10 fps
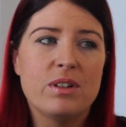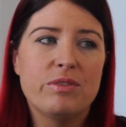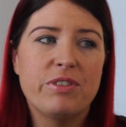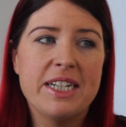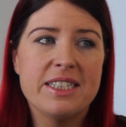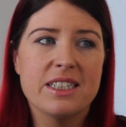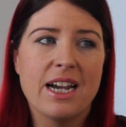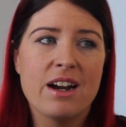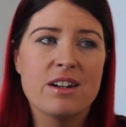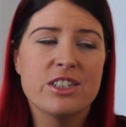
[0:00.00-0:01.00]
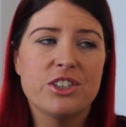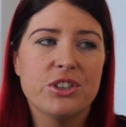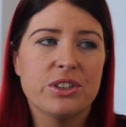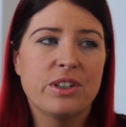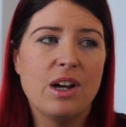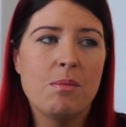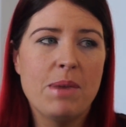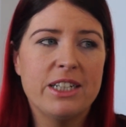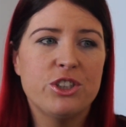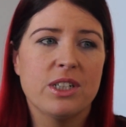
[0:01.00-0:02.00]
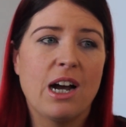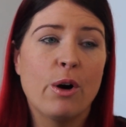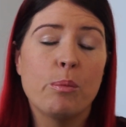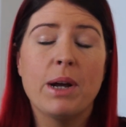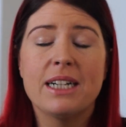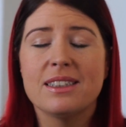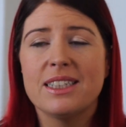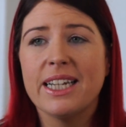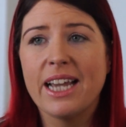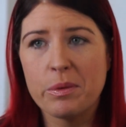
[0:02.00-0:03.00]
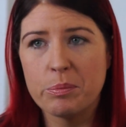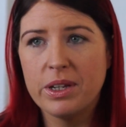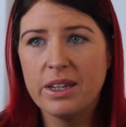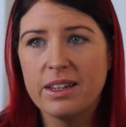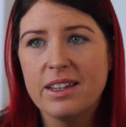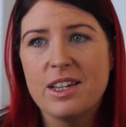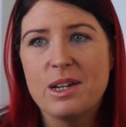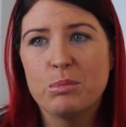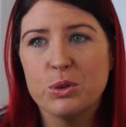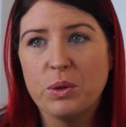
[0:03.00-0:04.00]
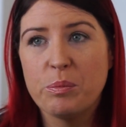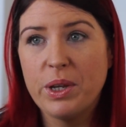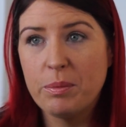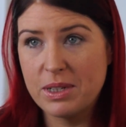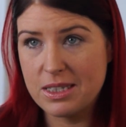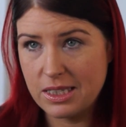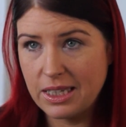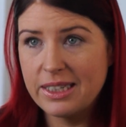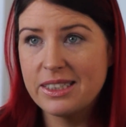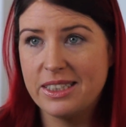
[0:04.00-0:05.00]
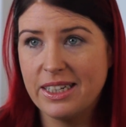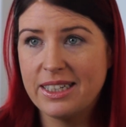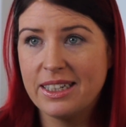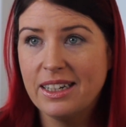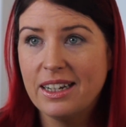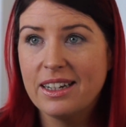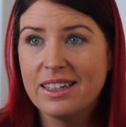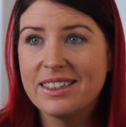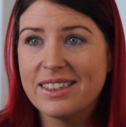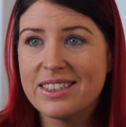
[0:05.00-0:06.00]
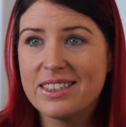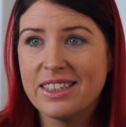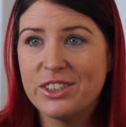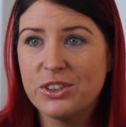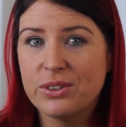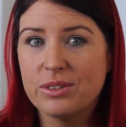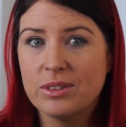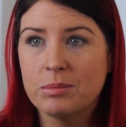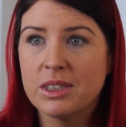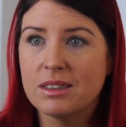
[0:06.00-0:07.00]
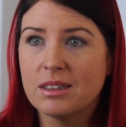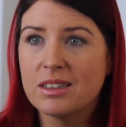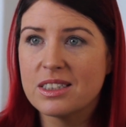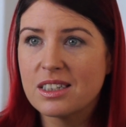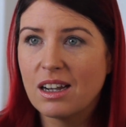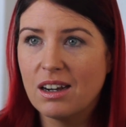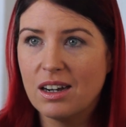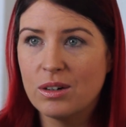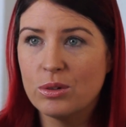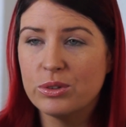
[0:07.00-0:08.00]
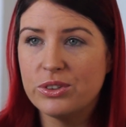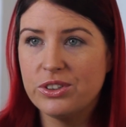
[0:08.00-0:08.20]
find it hard to imagine how bad that he can be, but when people see it, then they say to you, oh my God, how